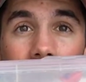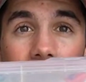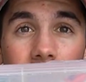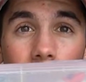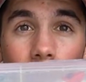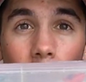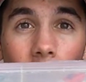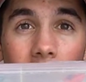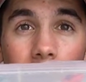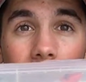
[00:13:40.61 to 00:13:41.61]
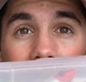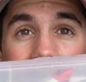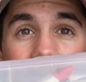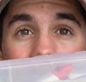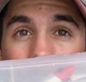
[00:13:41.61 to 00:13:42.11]
Got some walking
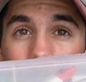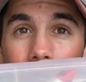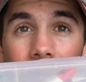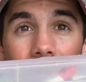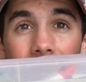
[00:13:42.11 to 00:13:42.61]
baits, some